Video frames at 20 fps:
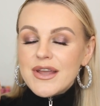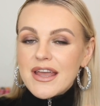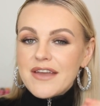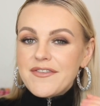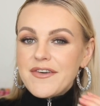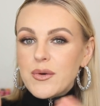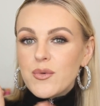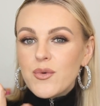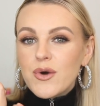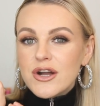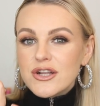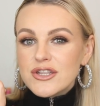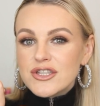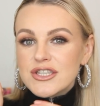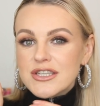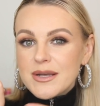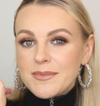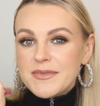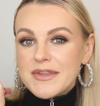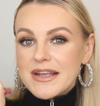If I want
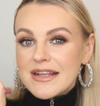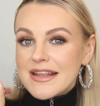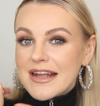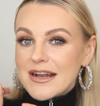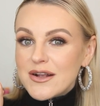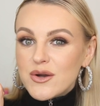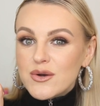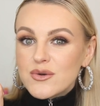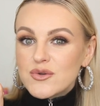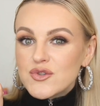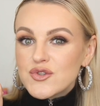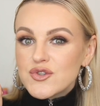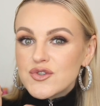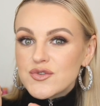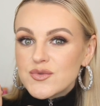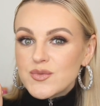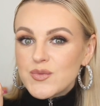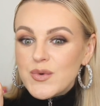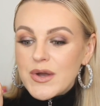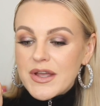something that
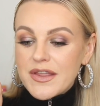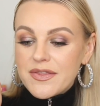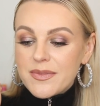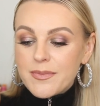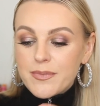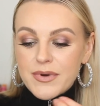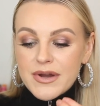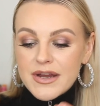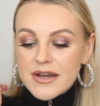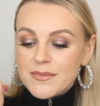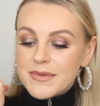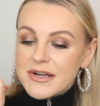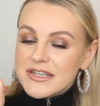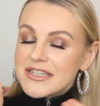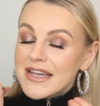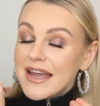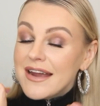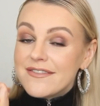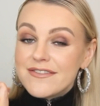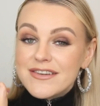goes with pretty
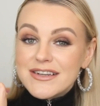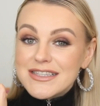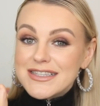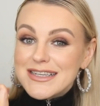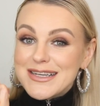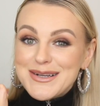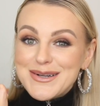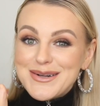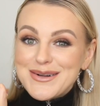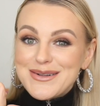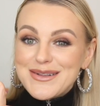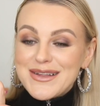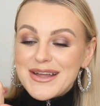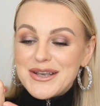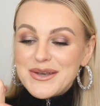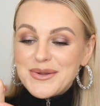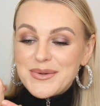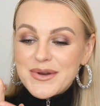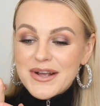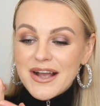much every single
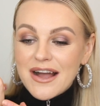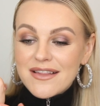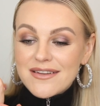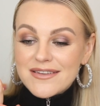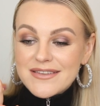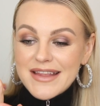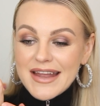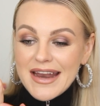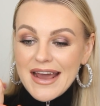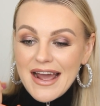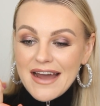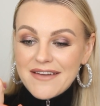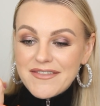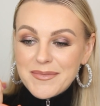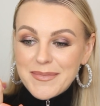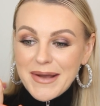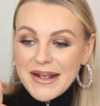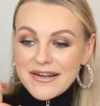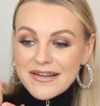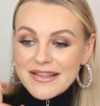nude color that I have
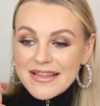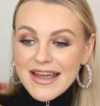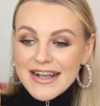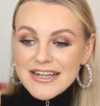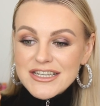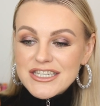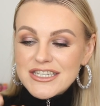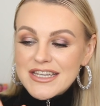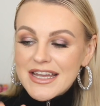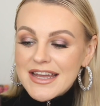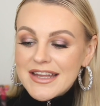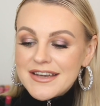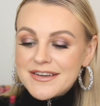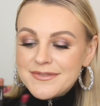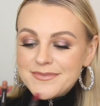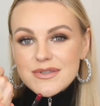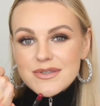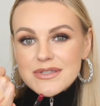in my collection.